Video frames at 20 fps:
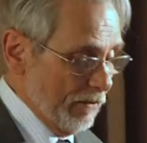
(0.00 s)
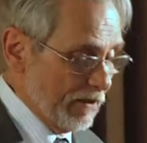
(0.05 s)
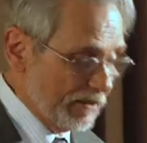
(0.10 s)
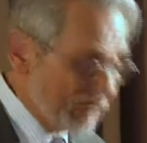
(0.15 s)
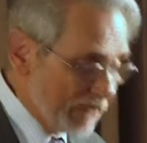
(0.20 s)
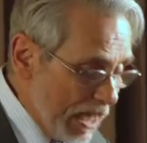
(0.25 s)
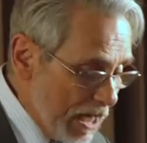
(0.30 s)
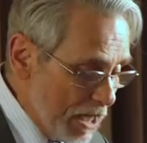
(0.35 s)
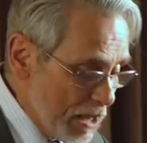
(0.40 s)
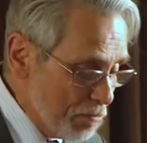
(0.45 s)

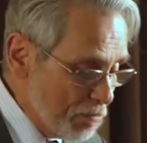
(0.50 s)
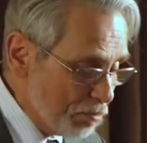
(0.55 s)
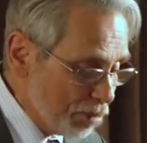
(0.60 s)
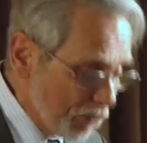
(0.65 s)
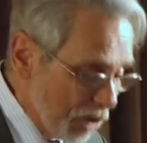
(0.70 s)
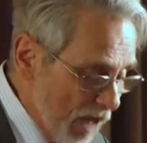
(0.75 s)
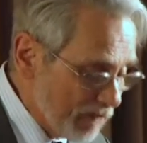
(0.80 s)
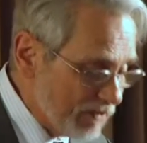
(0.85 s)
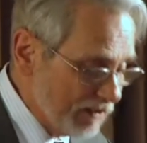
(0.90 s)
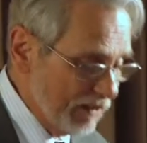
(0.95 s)
The
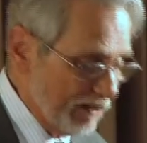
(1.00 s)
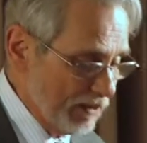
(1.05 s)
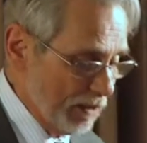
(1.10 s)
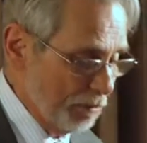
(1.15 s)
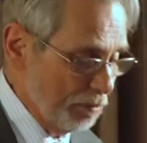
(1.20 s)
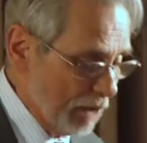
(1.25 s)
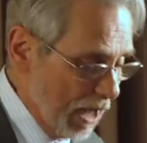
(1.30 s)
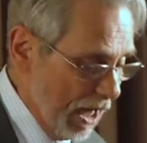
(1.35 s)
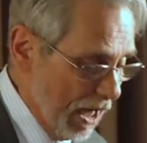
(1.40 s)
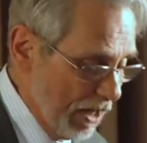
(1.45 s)
same
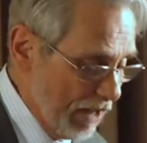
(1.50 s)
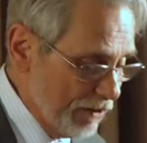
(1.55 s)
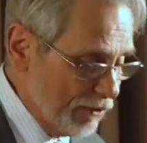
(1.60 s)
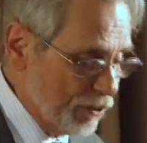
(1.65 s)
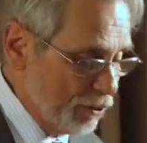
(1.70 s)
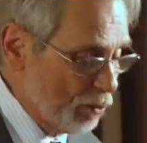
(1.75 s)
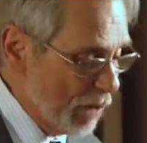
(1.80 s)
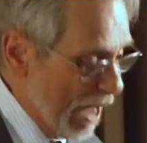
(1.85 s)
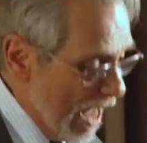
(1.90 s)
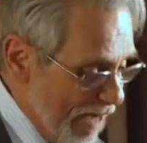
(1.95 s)
process
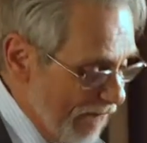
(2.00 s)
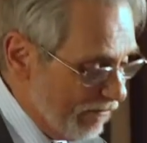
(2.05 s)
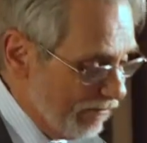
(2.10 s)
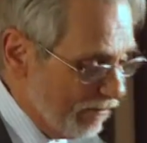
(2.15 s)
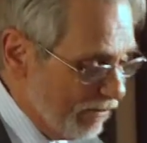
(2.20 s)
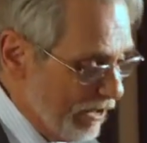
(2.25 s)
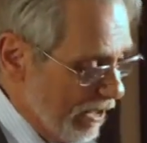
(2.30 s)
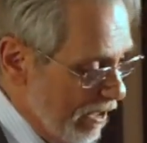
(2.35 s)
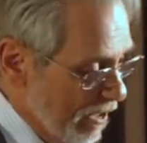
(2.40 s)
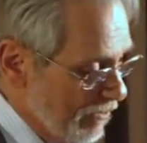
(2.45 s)
applies to
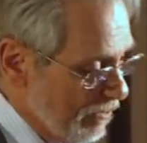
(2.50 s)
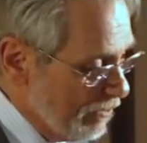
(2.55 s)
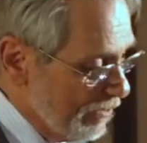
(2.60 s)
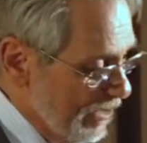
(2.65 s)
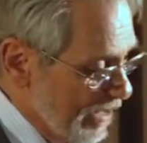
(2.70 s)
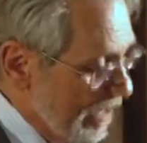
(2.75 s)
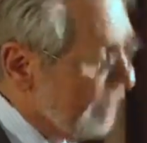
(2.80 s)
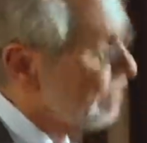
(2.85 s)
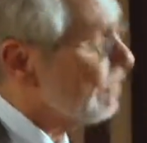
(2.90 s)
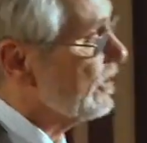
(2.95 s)
every
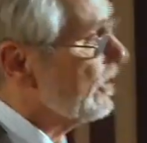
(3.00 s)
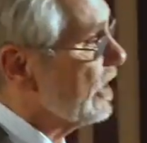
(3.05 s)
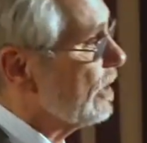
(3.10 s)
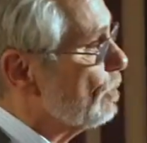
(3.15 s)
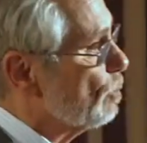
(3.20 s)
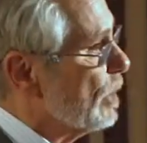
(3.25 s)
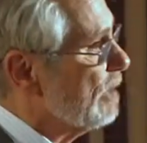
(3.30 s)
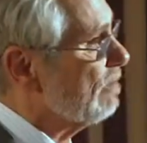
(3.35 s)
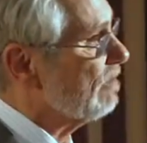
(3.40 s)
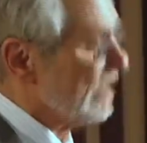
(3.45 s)
other gift
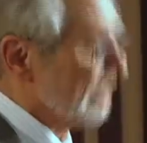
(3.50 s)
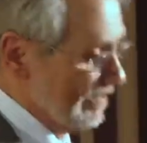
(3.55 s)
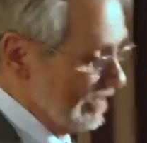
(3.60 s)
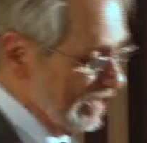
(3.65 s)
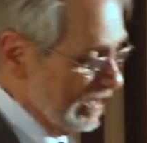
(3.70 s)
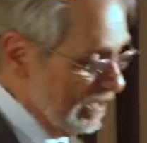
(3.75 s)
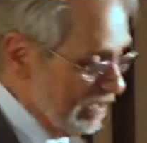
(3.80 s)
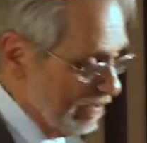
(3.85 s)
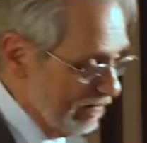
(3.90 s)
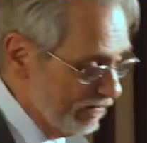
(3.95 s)
that we
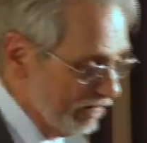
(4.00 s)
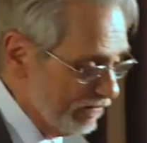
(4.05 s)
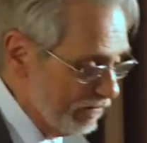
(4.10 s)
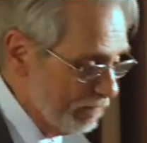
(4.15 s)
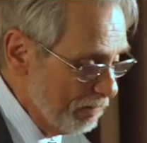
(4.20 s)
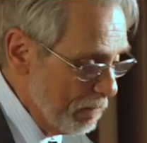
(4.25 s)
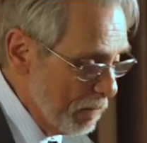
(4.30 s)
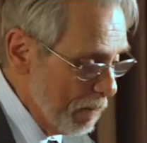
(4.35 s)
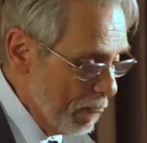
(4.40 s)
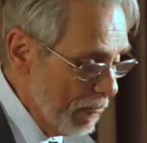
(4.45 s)

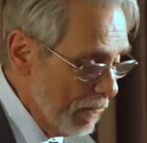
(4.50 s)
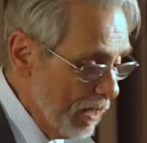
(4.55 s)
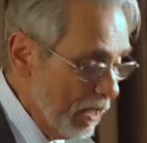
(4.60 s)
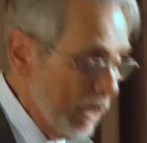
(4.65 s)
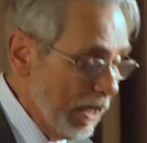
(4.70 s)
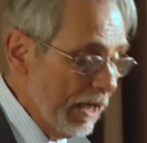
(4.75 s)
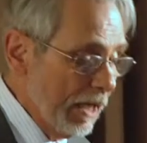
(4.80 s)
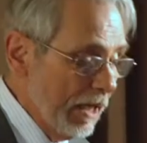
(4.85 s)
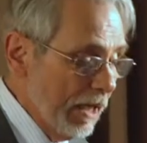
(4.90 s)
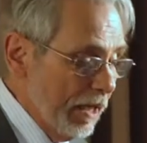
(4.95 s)
receive.
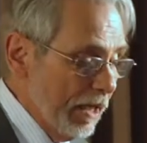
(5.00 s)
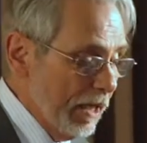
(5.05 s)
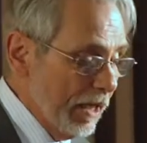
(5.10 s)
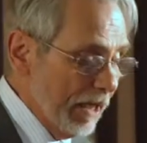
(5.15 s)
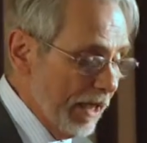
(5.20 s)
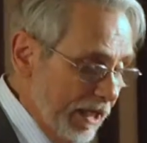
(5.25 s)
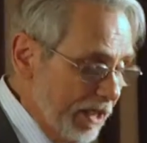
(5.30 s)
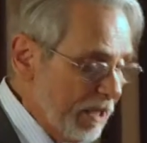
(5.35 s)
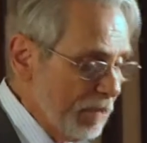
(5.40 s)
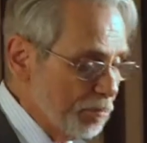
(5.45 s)

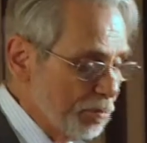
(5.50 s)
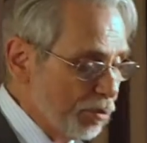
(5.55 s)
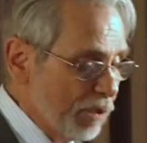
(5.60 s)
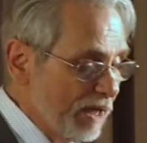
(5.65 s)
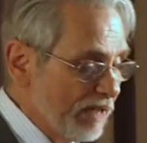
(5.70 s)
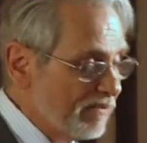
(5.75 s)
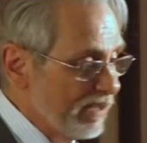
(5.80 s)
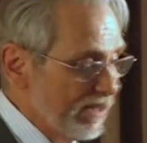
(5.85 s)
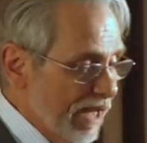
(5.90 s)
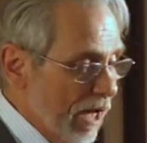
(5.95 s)
In
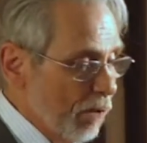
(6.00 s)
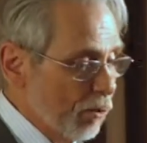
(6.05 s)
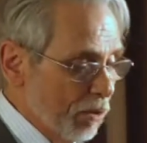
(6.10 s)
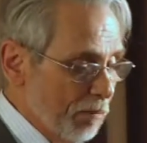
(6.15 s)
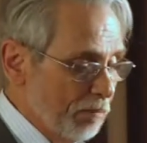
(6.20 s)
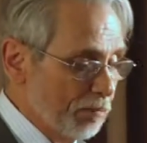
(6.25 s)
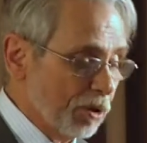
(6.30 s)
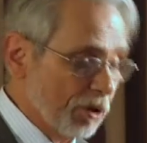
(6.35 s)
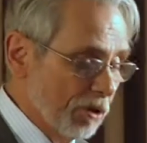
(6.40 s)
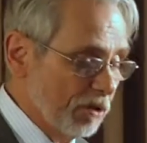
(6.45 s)
impressing
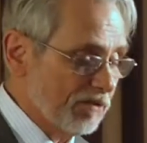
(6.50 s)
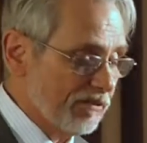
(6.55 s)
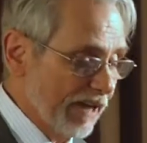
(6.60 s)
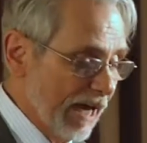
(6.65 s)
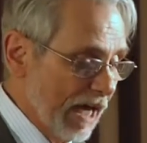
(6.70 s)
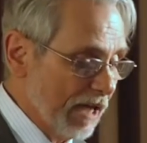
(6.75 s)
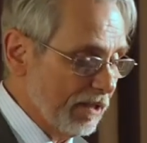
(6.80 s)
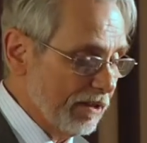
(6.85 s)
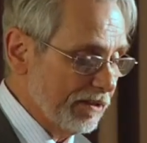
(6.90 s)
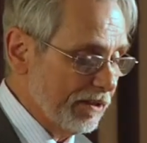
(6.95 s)
our
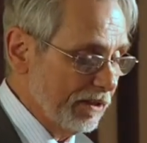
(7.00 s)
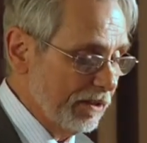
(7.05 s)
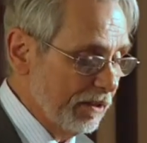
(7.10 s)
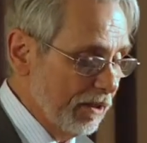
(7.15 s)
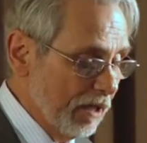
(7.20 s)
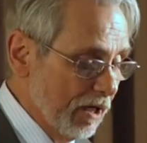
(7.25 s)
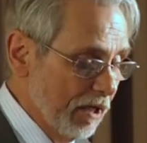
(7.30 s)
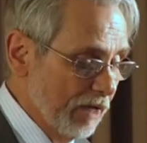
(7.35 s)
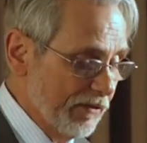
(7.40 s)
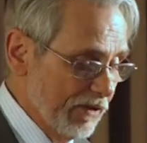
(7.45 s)

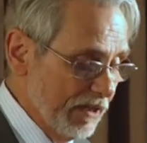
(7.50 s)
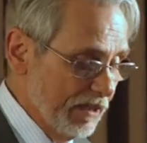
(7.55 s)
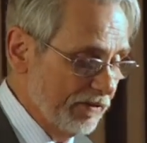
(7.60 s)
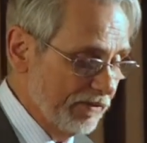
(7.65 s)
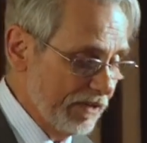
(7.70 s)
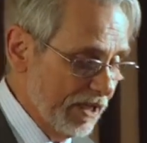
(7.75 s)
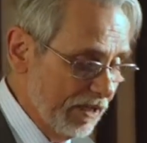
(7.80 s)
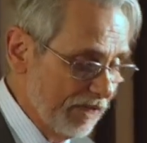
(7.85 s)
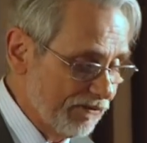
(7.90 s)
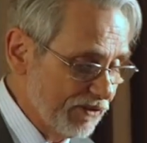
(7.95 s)
personality on
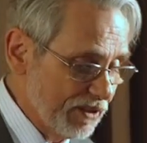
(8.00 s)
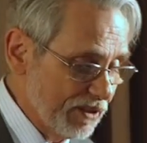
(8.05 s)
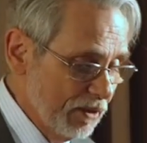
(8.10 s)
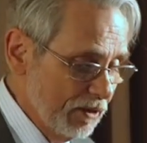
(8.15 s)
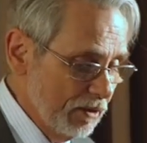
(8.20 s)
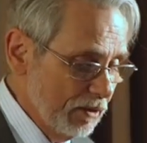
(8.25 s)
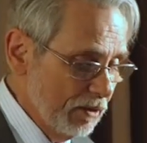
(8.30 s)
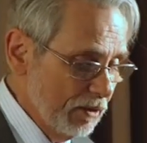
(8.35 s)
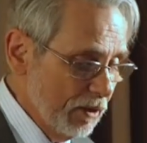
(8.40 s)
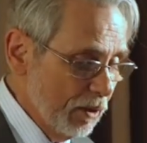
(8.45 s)
these
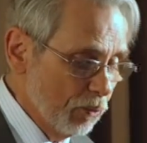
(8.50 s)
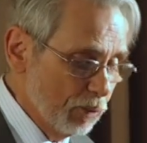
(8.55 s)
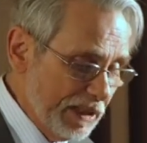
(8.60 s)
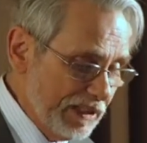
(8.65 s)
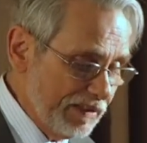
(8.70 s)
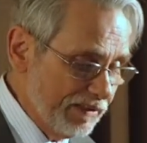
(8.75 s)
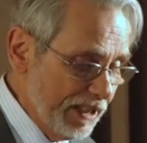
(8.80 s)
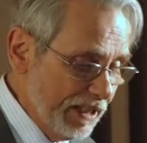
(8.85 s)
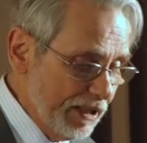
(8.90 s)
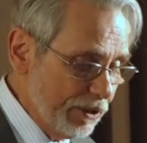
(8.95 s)
gifts,
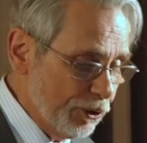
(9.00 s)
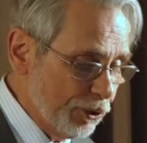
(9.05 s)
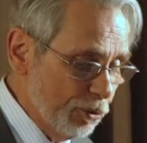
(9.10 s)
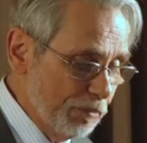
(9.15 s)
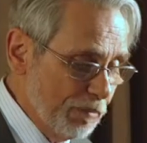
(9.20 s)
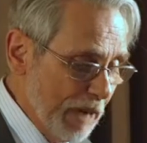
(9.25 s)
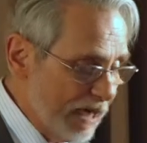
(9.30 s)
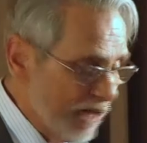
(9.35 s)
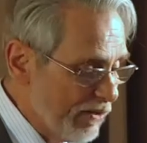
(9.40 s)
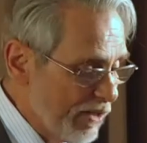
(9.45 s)
we seek
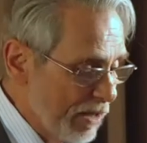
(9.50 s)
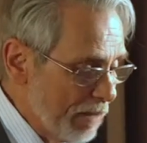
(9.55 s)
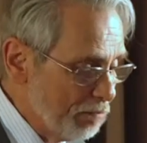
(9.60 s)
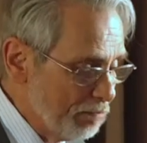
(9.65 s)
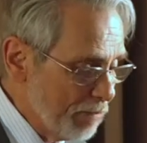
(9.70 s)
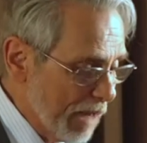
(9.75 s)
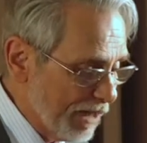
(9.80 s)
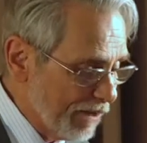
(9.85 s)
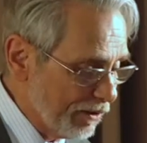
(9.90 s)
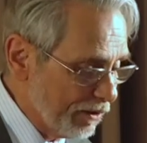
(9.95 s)
to make
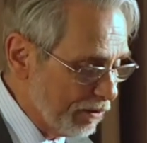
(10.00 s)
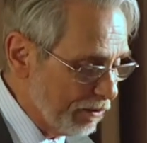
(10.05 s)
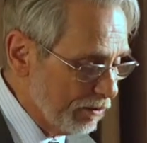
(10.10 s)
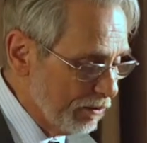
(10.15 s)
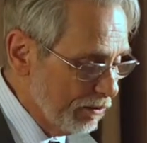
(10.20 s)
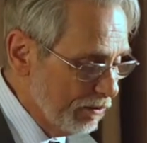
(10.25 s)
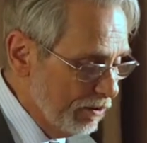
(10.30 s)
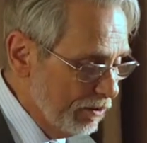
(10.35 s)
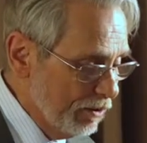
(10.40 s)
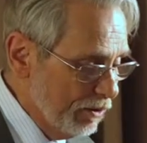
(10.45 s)
them
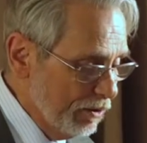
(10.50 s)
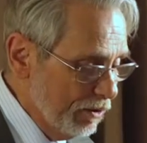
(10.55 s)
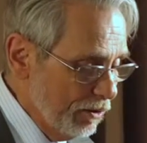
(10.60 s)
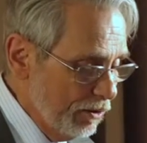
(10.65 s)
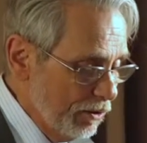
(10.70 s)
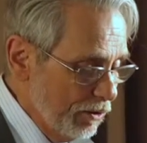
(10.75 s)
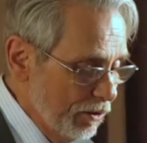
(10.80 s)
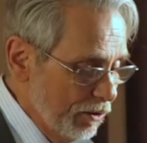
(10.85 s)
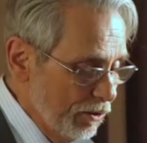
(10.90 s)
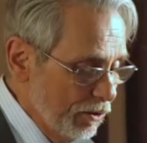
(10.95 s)
better,
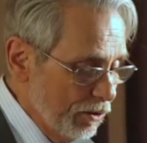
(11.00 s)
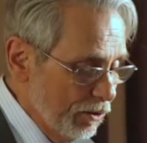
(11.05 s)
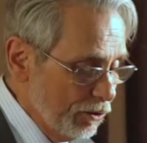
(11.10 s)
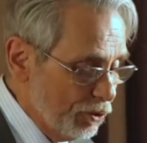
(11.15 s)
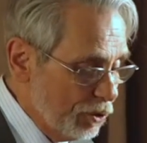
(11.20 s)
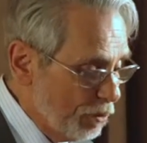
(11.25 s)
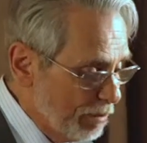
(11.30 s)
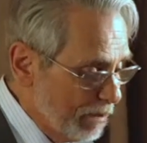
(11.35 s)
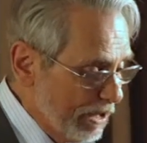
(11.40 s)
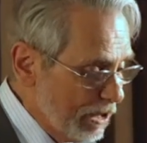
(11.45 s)

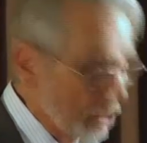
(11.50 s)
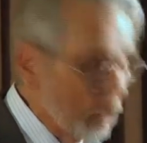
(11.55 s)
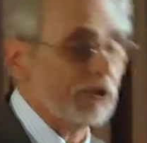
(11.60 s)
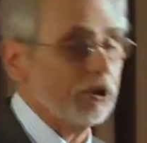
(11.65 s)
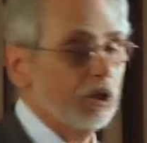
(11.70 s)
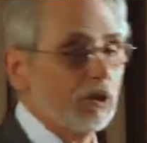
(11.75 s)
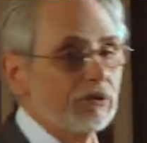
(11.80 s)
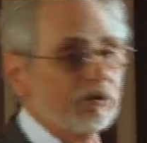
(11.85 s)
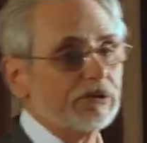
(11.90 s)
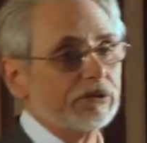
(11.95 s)
to be
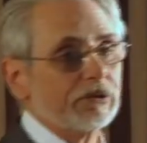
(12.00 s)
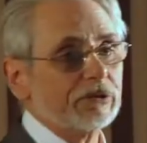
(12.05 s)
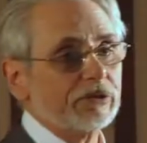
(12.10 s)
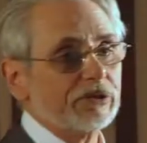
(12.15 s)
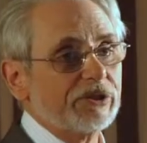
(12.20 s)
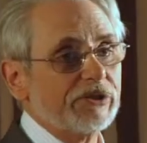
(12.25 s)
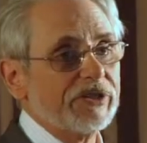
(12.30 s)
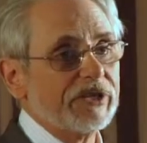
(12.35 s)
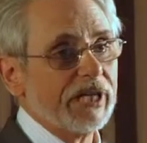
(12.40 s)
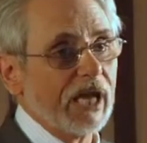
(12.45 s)

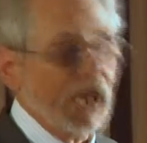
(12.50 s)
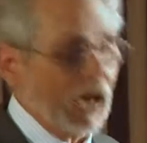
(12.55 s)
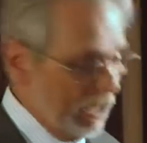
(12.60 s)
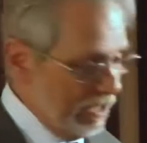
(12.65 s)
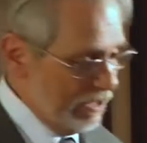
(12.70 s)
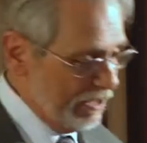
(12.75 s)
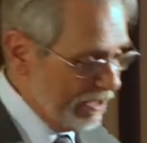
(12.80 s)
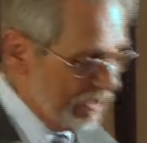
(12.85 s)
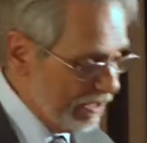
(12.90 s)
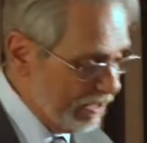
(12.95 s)
closer to the
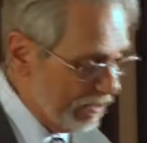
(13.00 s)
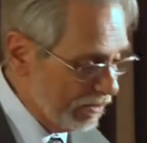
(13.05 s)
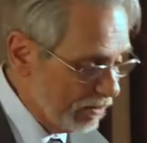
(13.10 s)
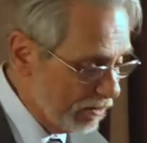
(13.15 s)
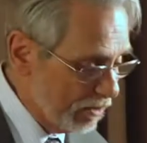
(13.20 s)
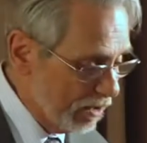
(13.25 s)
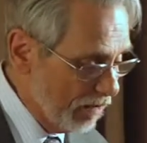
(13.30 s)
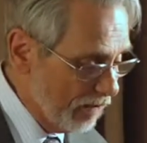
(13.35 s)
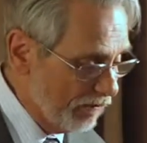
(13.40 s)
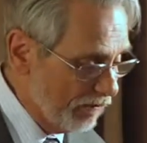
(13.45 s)
ideal